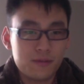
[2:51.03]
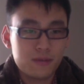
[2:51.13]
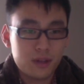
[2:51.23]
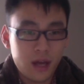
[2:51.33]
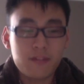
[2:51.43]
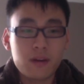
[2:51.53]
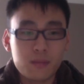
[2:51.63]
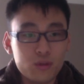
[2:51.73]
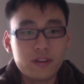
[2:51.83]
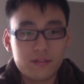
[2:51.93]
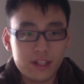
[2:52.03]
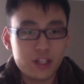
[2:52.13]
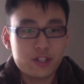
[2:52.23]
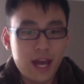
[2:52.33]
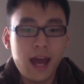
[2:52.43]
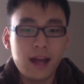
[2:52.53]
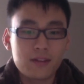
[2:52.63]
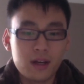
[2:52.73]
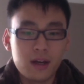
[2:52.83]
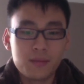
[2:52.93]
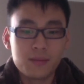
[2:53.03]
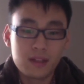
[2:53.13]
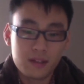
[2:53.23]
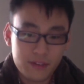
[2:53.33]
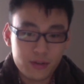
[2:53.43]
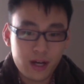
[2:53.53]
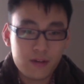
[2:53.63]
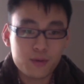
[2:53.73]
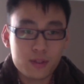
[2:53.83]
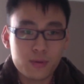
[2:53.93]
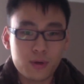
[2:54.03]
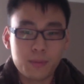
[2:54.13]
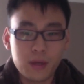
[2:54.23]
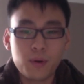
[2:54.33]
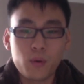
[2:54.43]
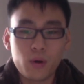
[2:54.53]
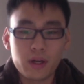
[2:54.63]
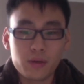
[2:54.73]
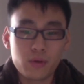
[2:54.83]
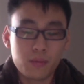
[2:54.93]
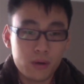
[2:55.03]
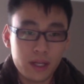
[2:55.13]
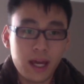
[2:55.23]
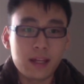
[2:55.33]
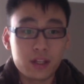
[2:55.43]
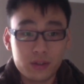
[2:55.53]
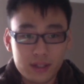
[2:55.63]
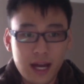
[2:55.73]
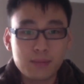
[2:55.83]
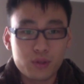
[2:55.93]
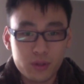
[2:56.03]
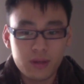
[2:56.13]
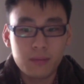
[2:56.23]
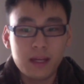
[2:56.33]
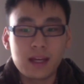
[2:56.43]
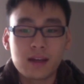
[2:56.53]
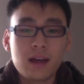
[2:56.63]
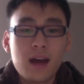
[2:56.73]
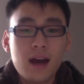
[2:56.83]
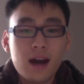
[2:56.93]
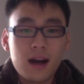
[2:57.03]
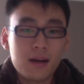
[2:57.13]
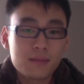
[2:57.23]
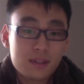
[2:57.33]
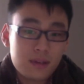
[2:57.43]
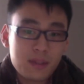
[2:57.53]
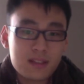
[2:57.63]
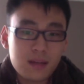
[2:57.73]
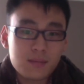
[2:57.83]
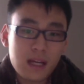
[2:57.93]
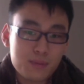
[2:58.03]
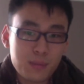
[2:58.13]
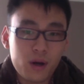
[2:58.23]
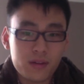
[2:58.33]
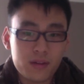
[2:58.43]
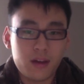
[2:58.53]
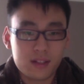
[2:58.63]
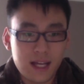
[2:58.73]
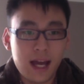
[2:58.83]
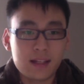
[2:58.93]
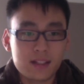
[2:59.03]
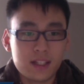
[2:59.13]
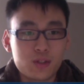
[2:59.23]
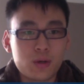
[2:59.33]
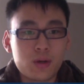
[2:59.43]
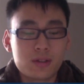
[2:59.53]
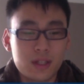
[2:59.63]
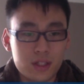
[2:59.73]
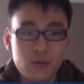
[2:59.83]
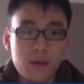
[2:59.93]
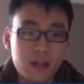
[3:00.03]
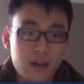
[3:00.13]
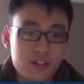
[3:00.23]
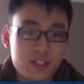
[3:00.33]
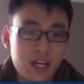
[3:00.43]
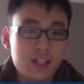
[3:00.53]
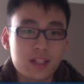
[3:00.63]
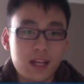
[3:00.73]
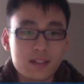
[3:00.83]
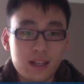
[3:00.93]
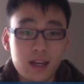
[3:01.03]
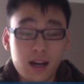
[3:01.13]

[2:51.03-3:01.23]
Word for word: of having a moving video chat um, in a video conference where people working remotely and they use Skype to join the meeting. Um, I mean, sometimes people on the other side need to interrupt the conversation and